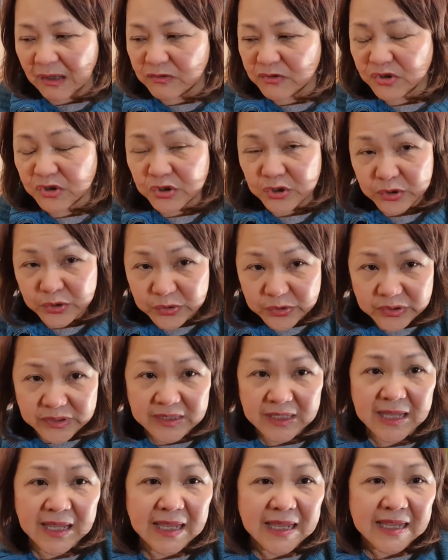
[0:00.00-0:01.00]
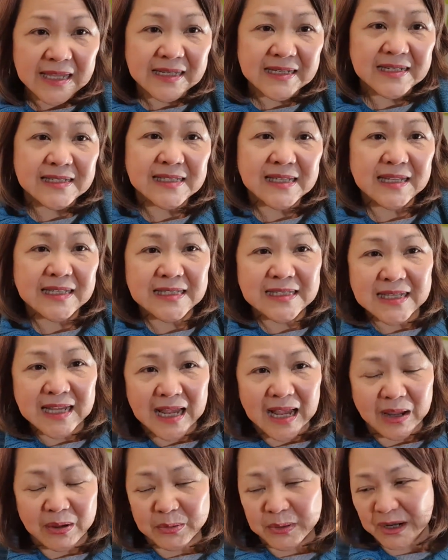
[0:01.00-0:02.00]
use, in a sense
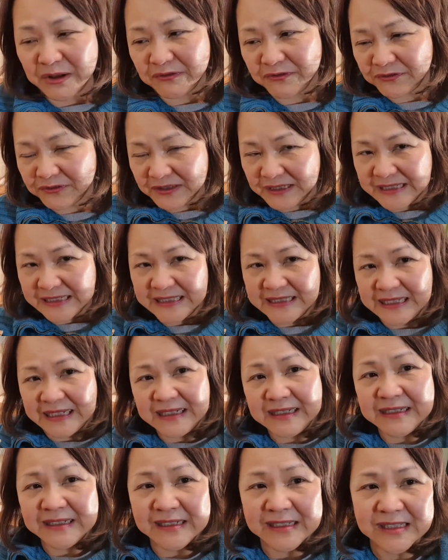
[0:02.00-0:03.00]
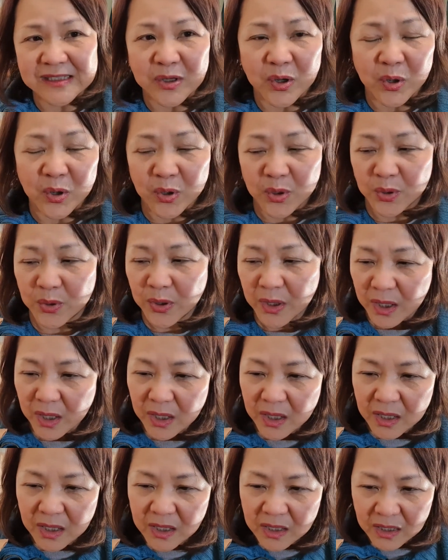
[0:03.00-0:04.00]
that when I freeze things or
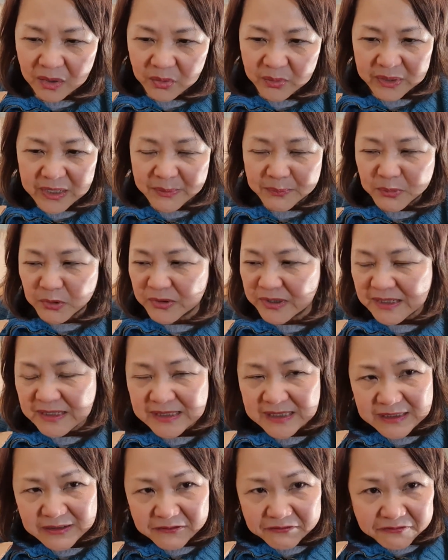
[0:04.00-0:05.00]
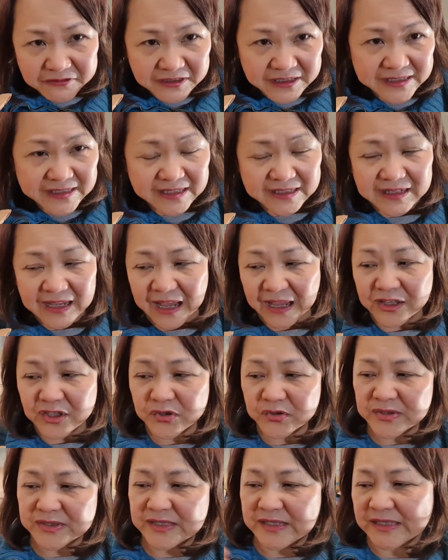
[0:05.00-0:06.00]
when I put things in the freezer, I
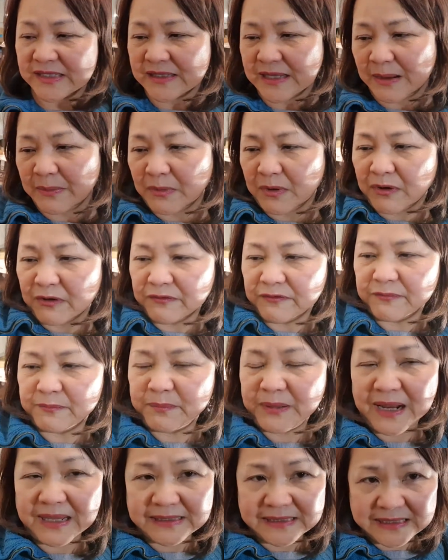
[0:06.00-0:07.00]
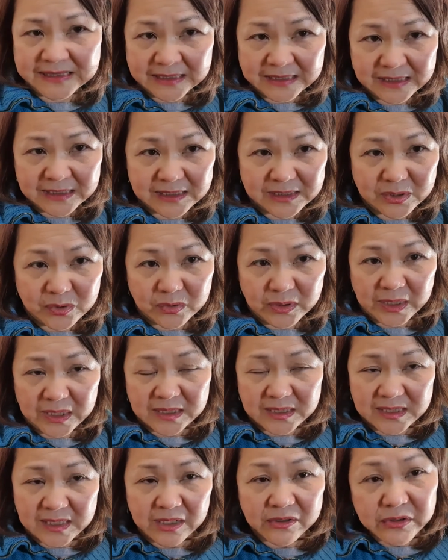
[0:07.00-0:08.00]
use this type of plastic. So
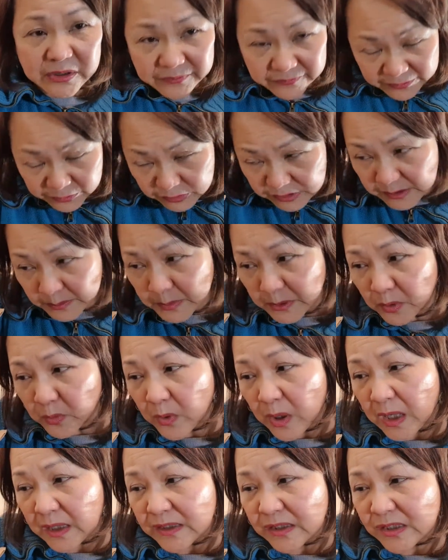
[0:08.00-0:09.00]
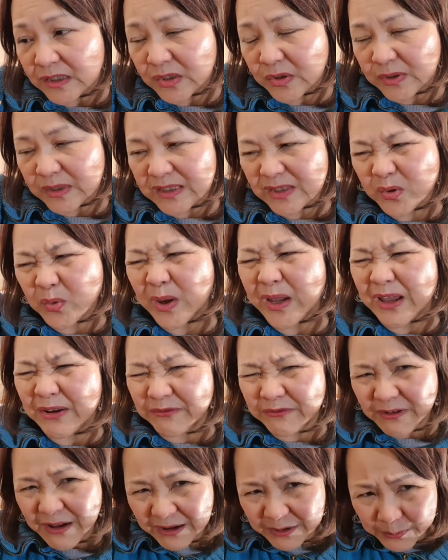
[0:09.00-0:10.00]
it's a reusable one, so it's quite
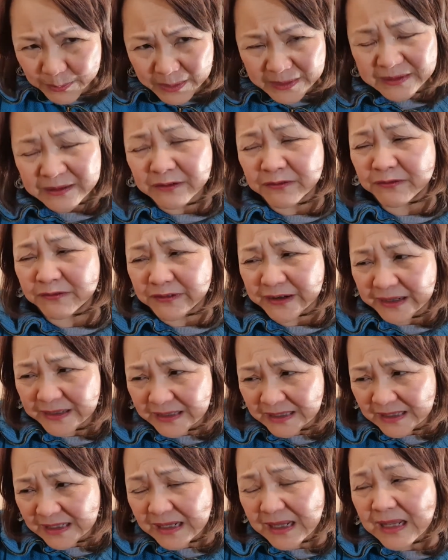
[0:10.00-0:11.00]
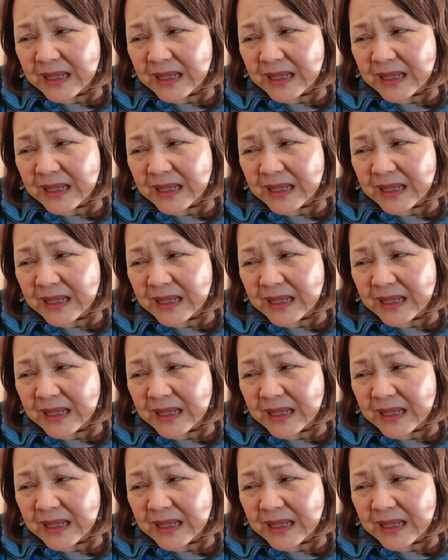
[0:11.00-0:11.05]
environmental friendly.